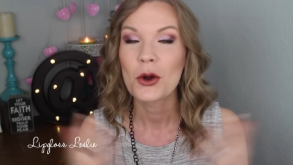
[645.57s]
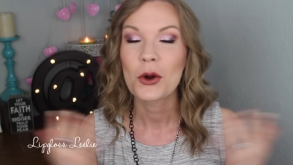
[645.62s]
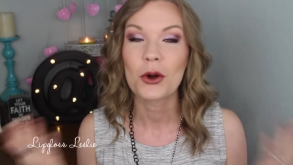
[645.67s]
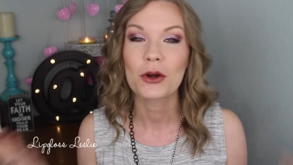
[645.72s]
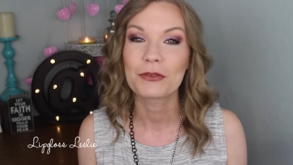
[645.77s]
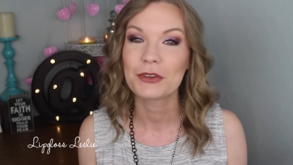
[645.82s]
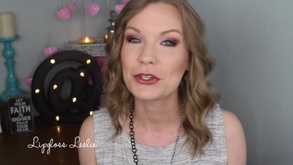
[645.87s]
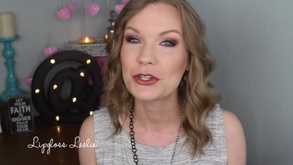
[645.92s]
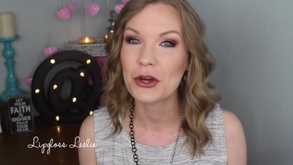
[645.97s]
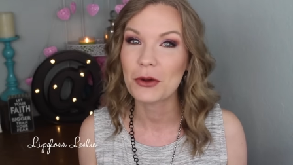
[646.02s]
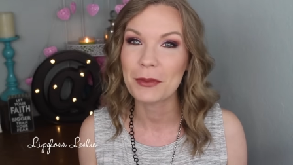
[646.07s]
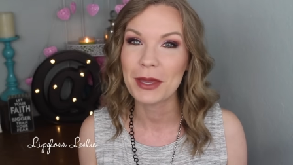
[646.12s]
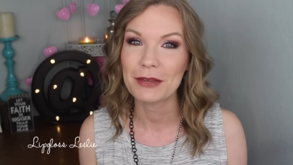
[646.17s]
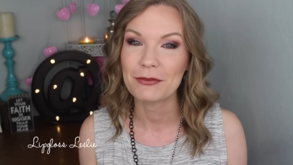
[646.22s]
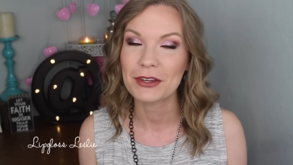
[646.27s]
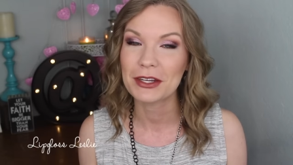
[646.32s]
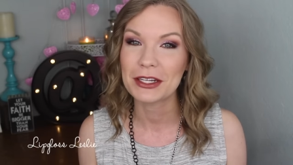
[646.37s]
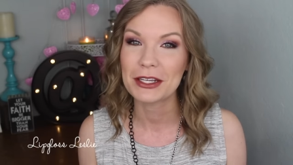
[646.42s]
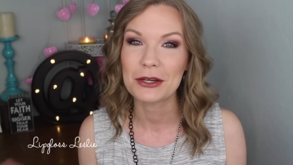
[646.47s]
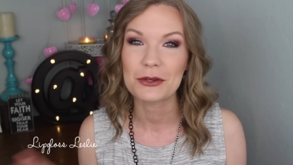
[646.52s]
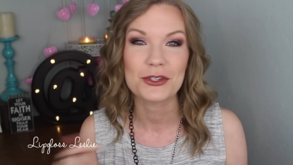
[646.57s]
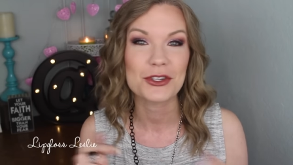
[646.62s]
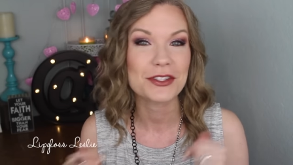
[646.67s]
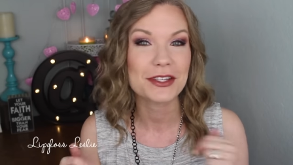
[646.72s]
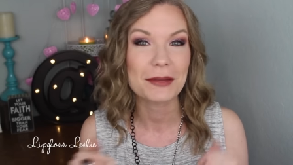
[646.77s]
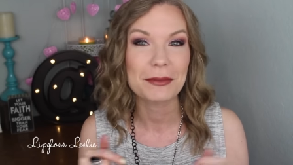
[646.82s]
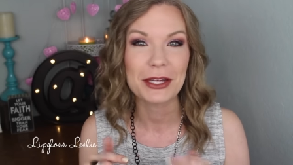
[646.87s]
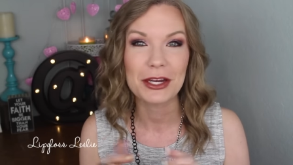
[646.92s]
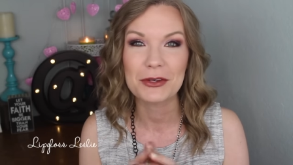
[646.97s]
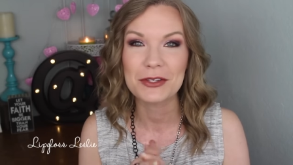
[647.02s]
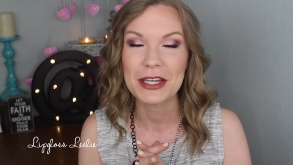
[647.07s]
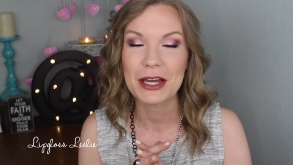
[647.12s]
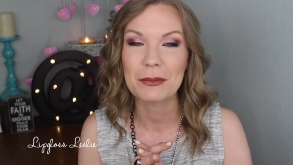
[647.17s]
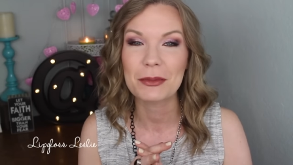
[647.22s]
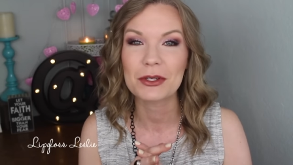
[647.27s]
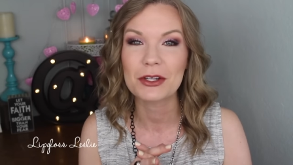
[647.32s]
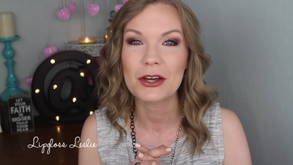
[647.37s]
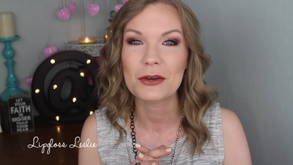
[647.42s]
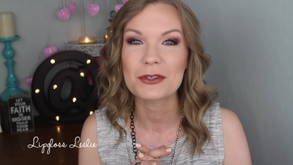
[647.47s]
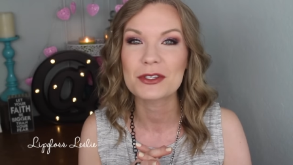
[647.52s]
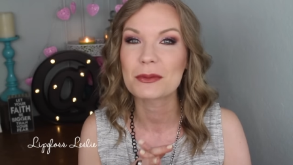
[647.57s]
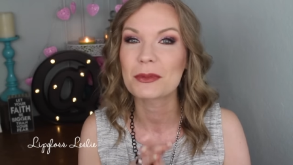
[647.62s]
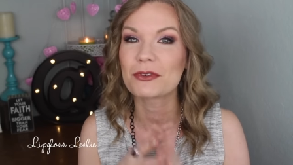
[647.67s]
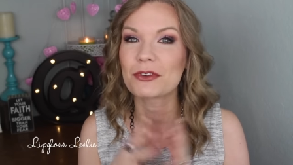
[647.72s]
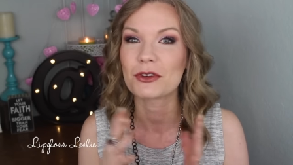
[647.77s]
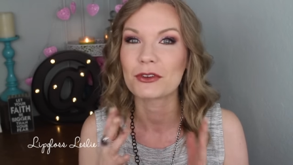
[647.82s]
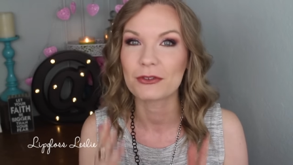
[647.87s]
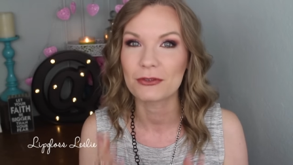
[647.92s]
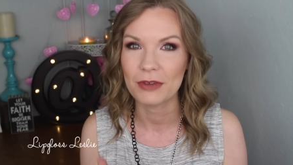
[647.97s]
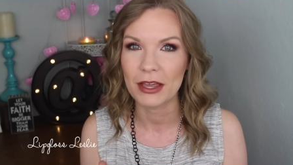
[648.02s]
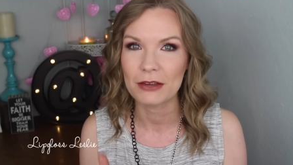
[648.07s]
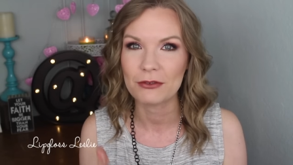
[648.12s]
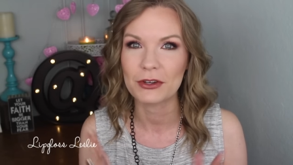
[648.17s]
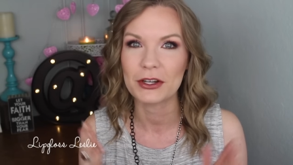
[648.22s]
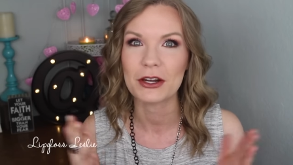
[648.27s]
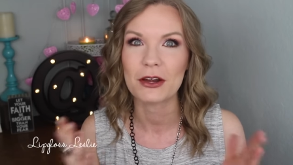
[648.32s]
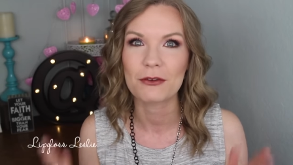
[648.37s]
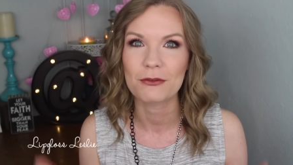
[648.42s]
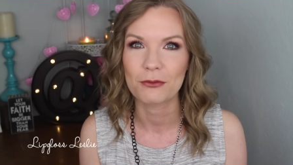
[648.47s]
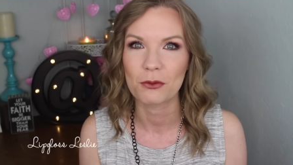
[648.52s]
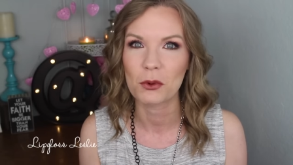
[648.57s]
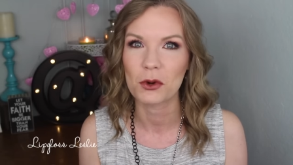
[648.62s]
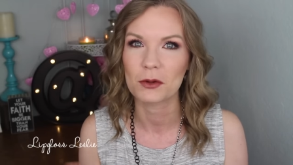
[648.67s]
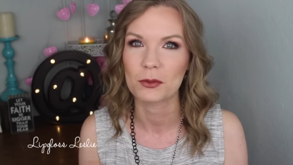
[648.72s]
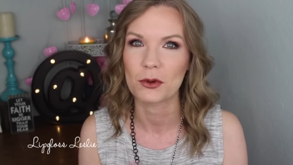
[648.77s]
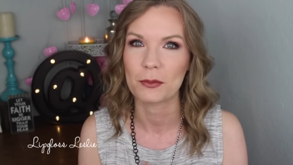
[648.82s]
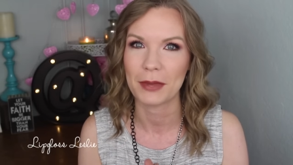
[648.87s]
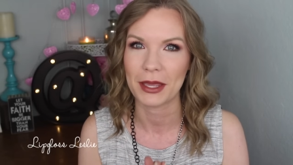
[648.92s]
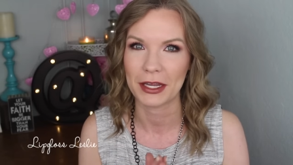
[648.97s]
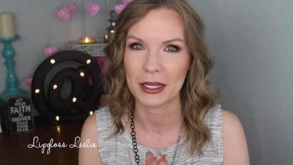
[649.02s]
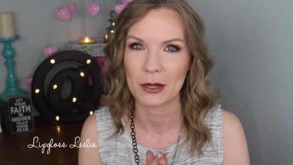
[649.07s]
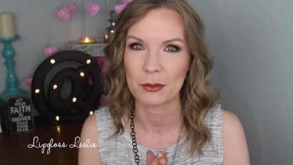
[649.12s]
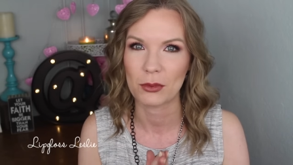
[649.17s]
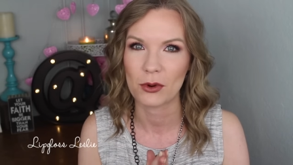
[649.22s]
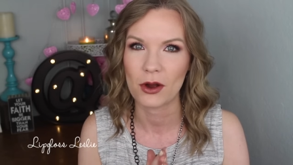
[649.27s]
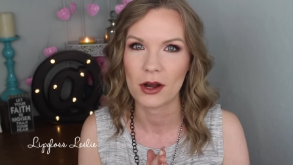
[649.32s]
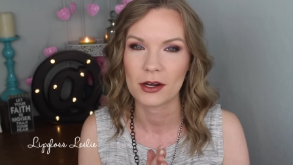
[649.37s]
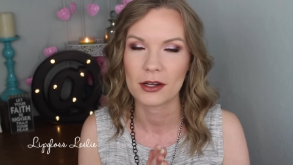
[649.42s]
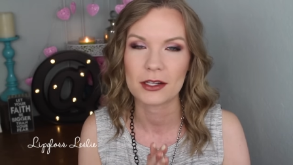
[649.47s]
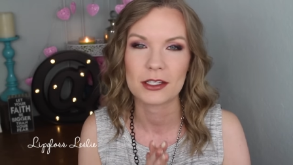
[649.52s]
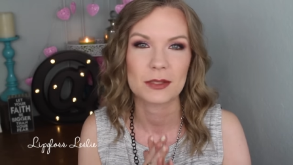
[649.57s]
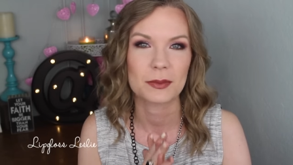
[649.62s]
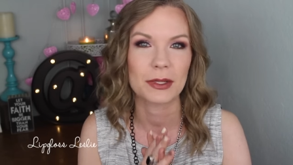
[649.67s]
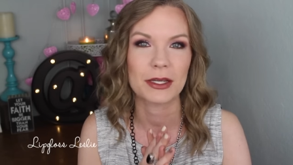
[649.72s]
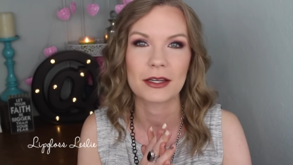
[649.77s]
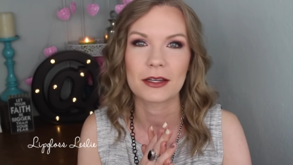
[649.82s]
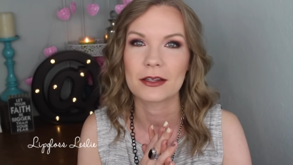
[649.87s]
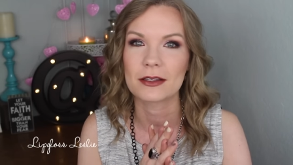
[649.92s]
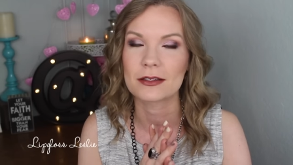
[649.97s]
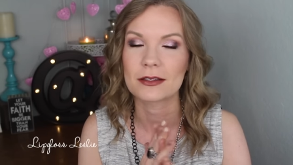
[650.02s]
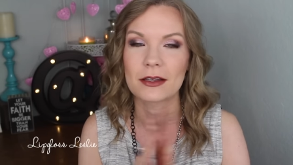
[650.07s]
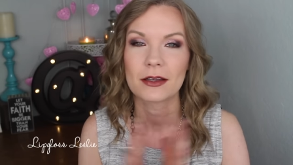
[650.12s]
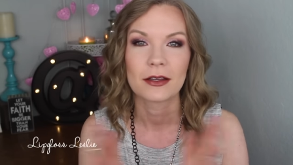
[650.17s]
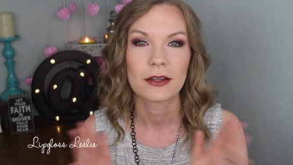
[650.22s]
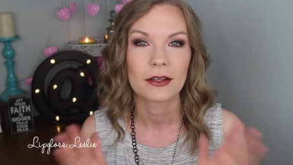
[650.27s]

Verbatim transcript: Or if you don't make videos, just let me know down below some of your favorite affordable makeup products because